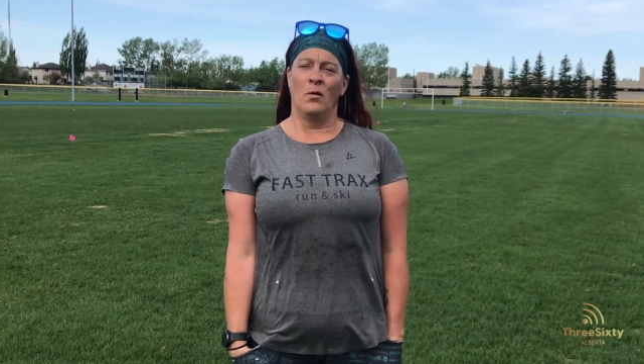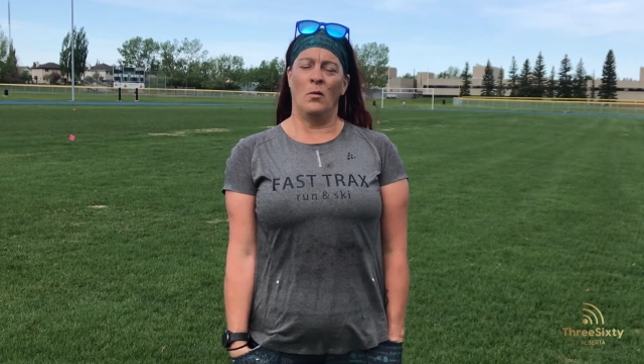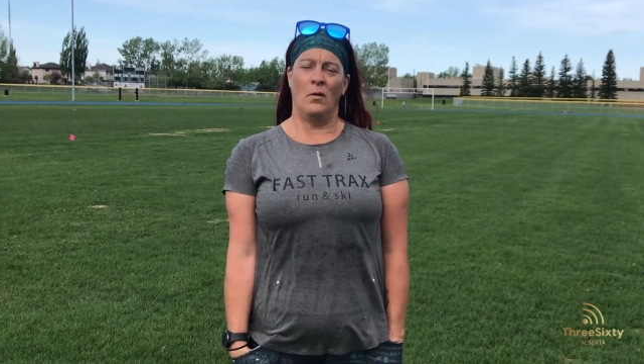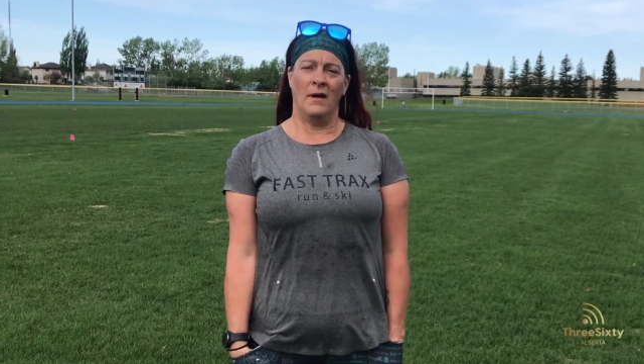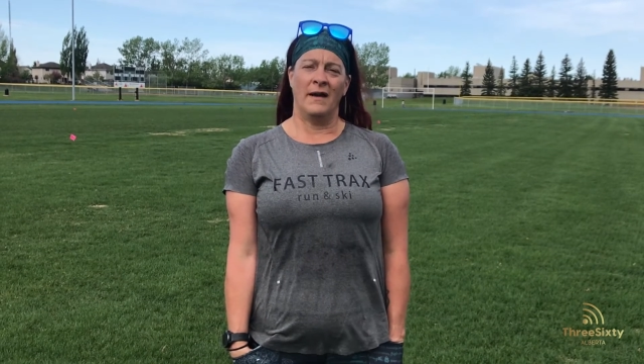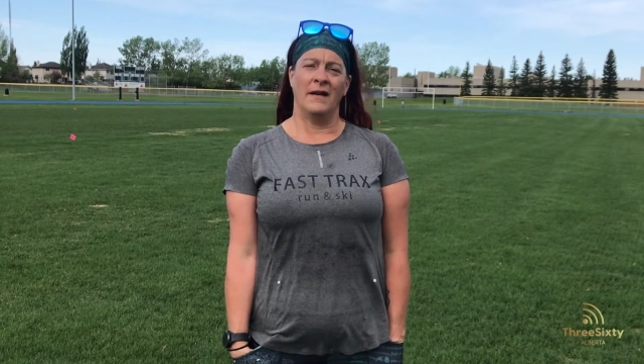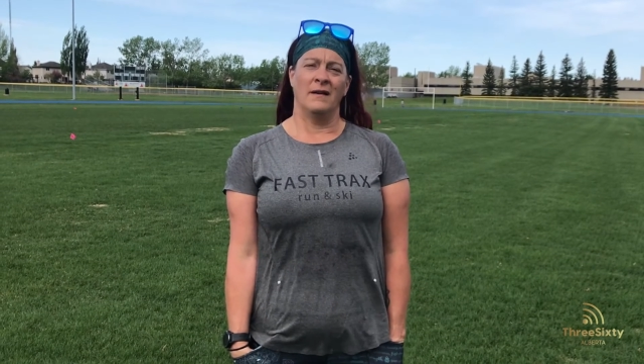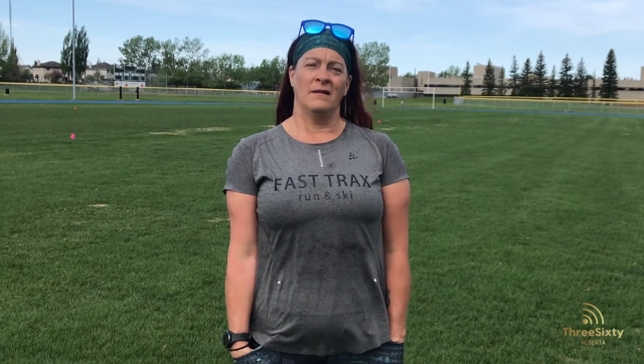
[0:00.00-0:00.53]

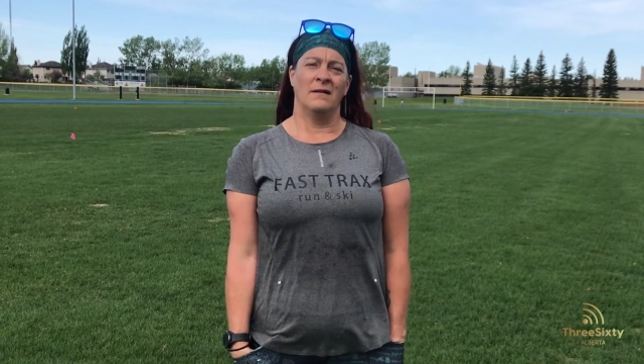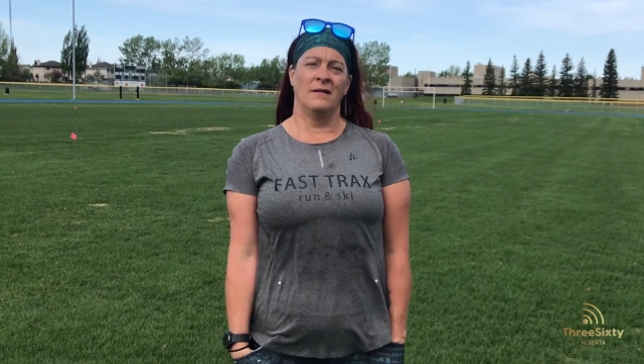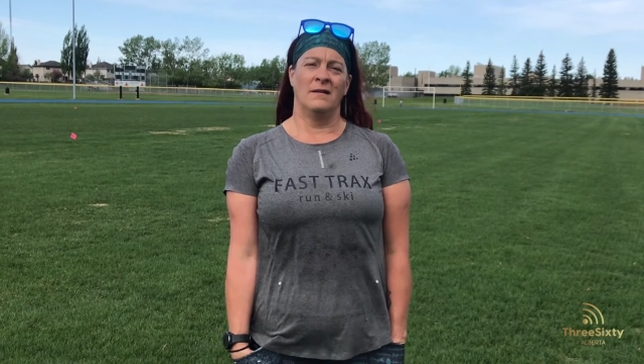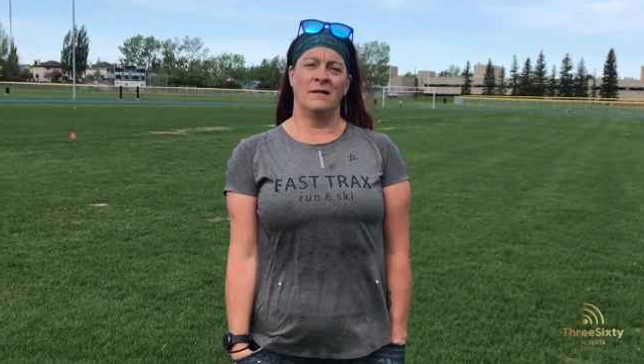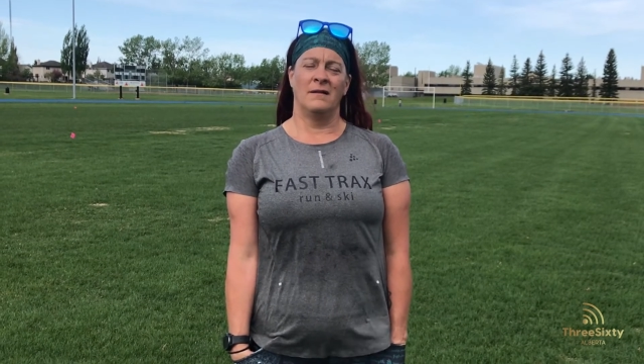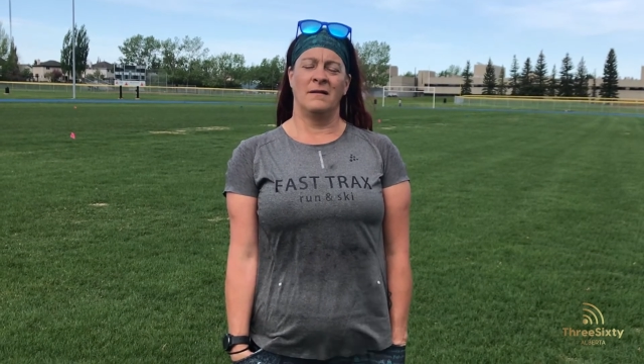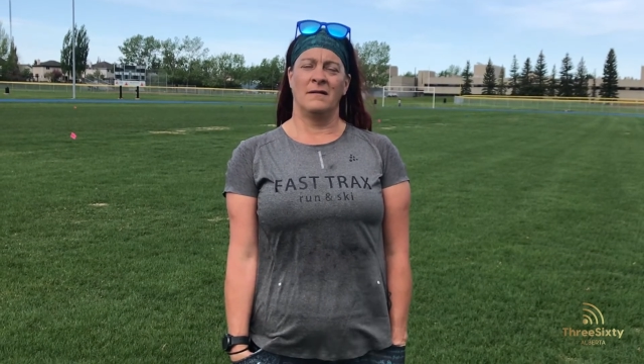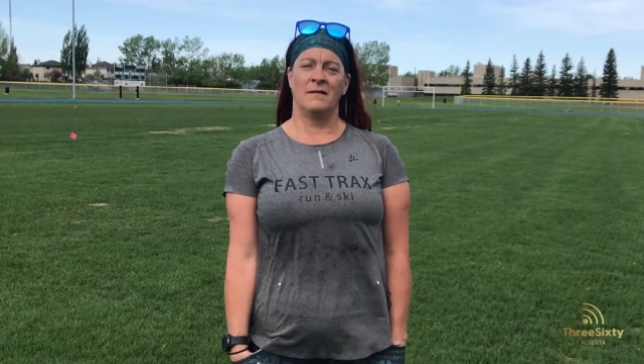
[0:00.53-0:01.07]
want
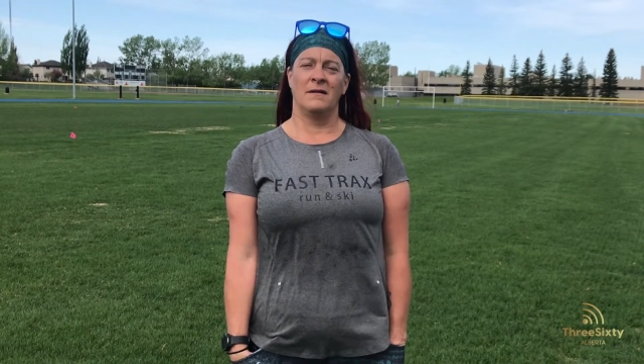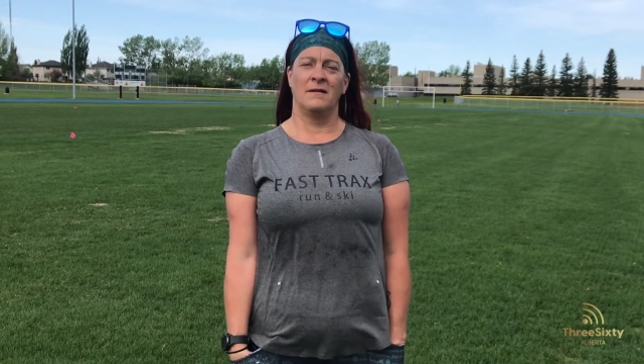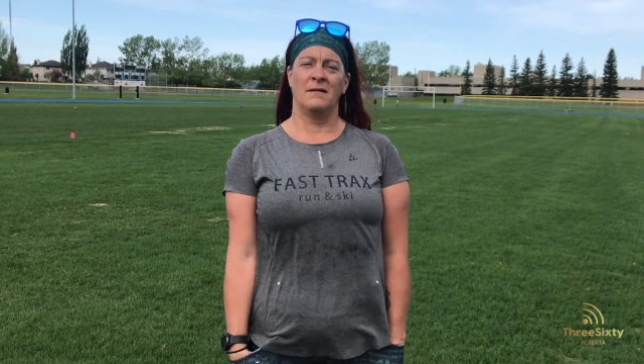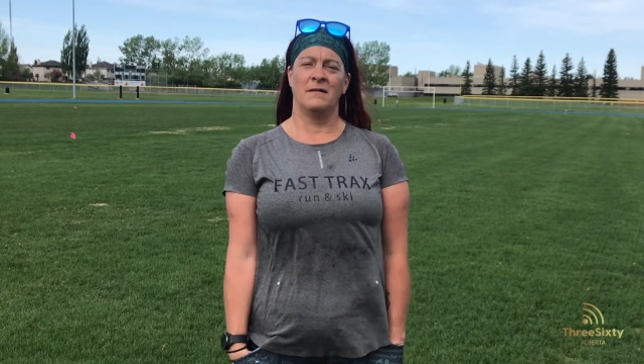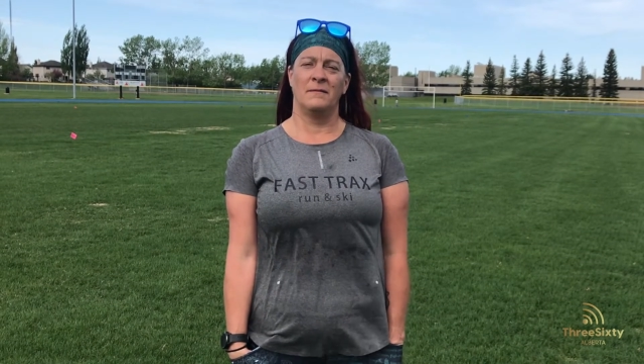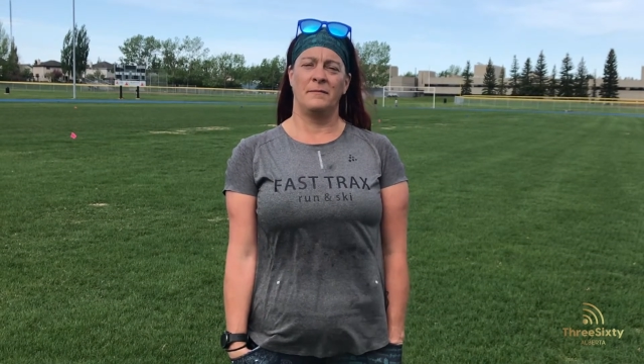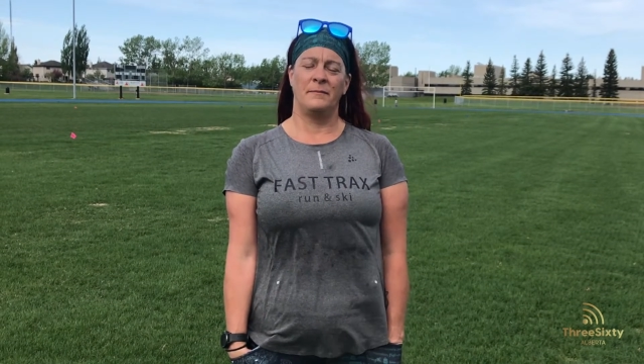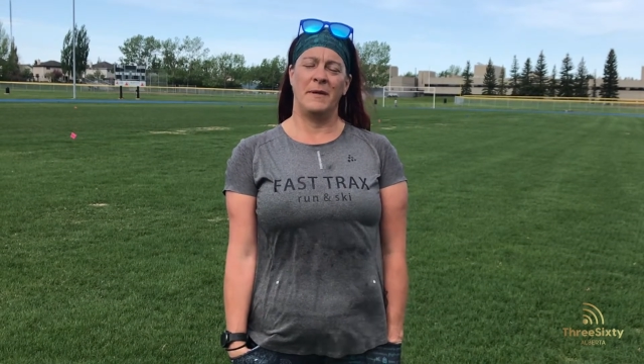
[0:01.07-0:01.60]

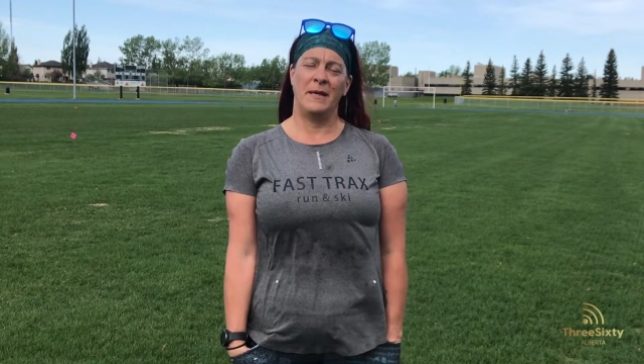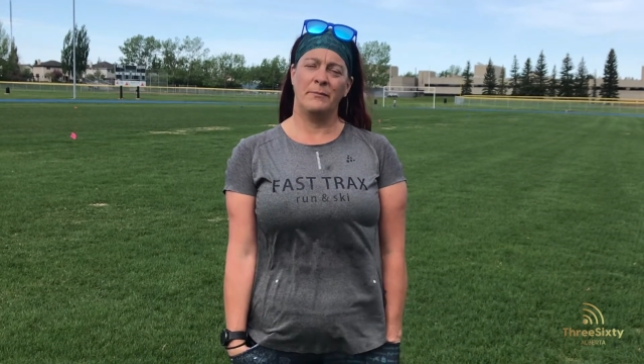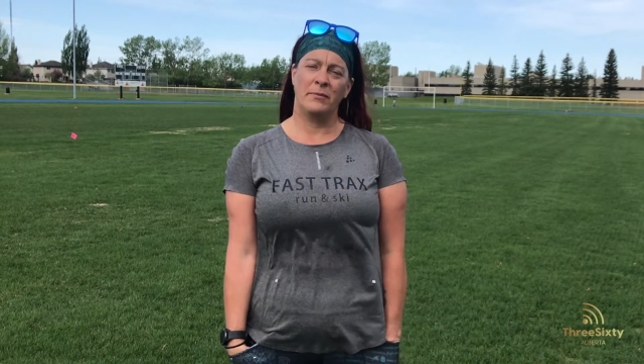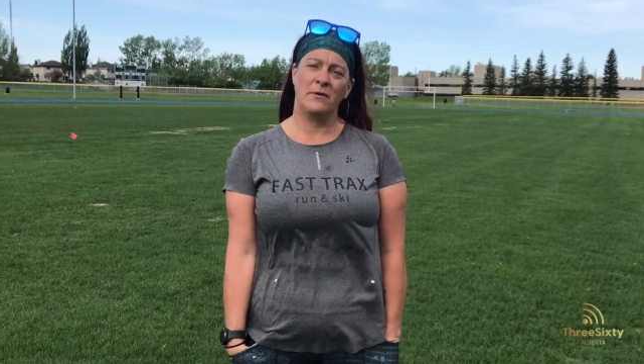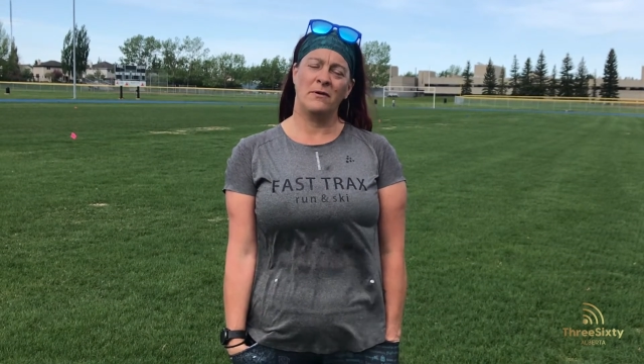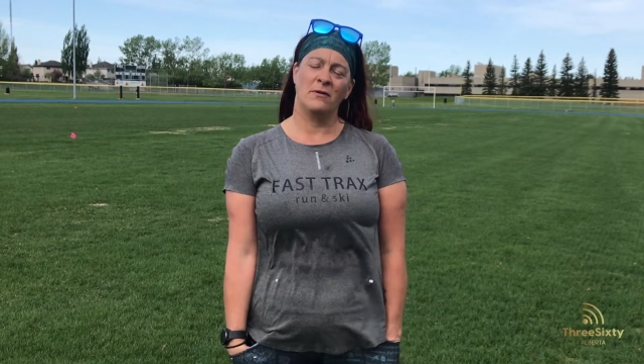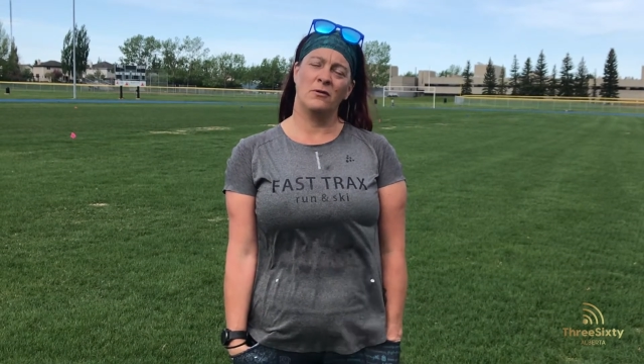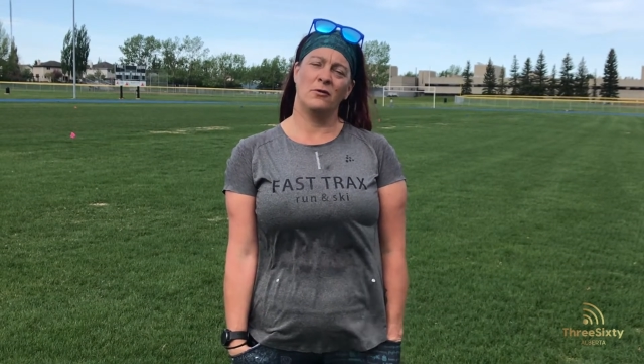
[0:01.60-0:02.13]
people